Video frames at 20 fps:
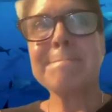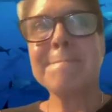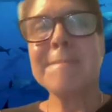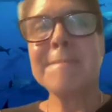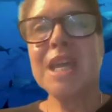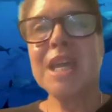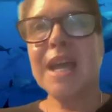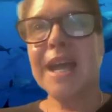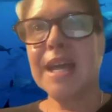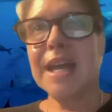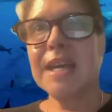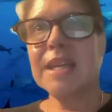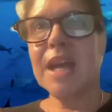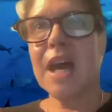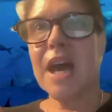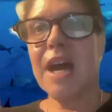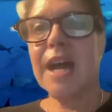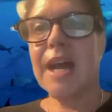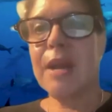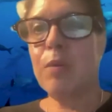And I
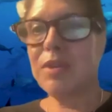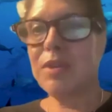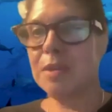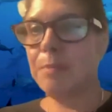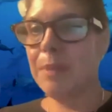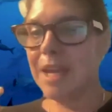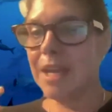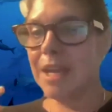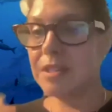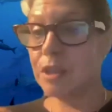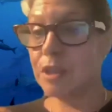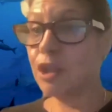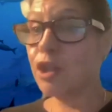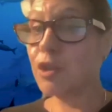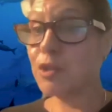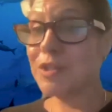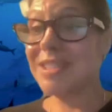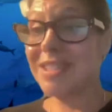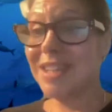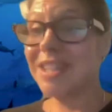wasn't paying as close
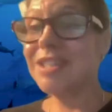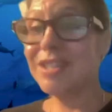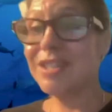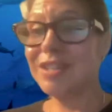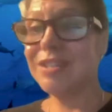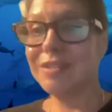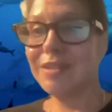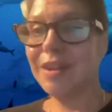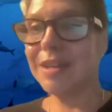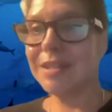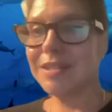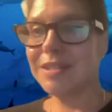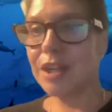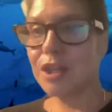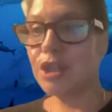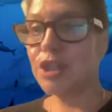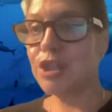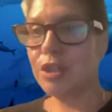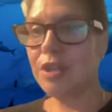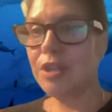attention as I
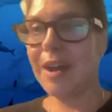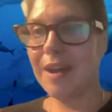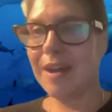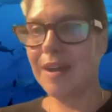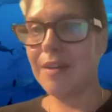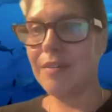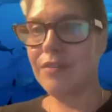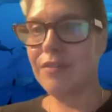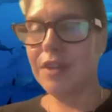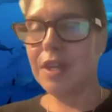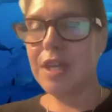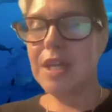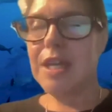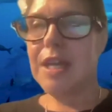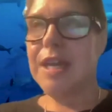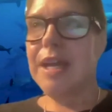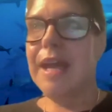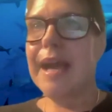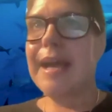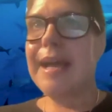should have.
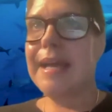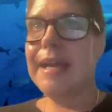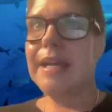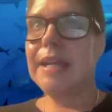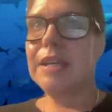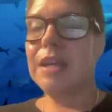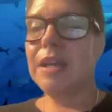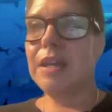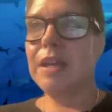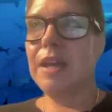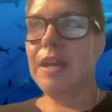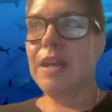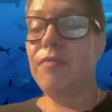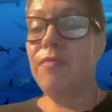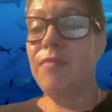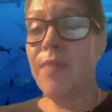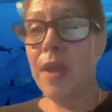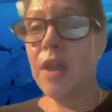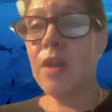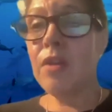And a
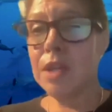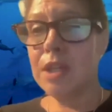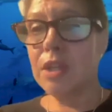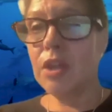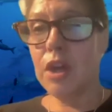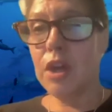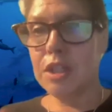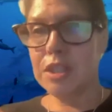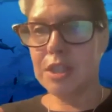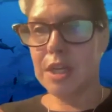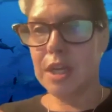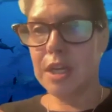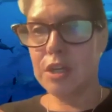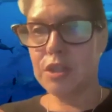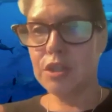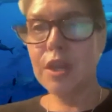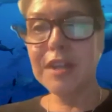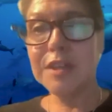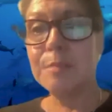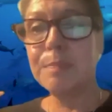very large tiger,
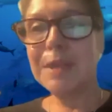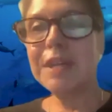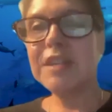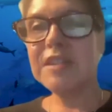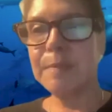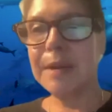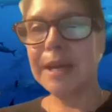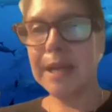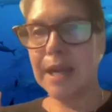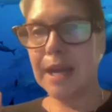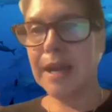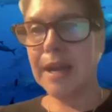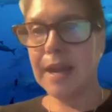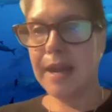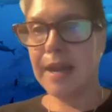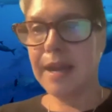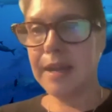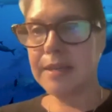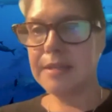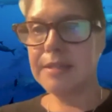as big as my
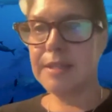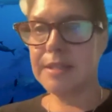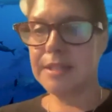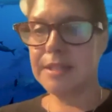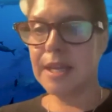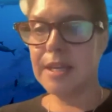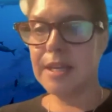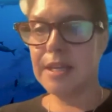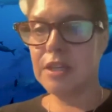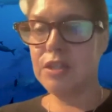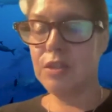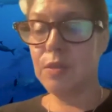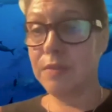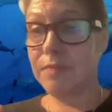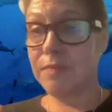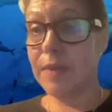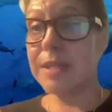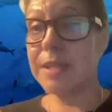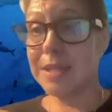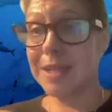kayak, decided to
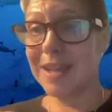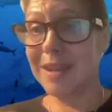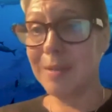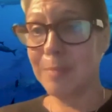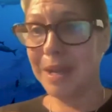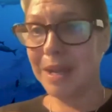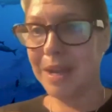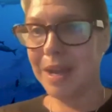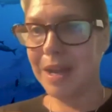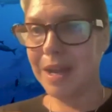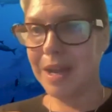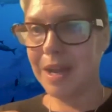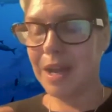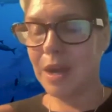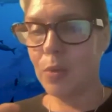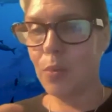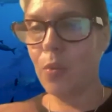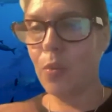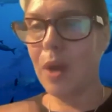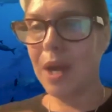investigate my
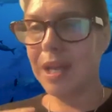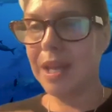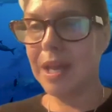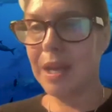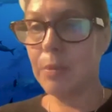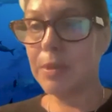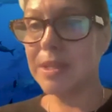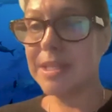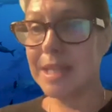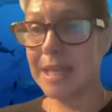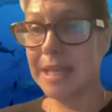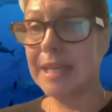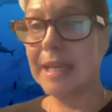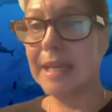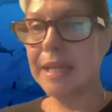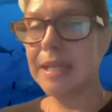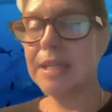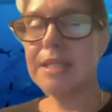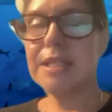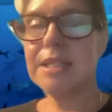kayak while I was in
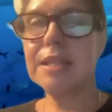it.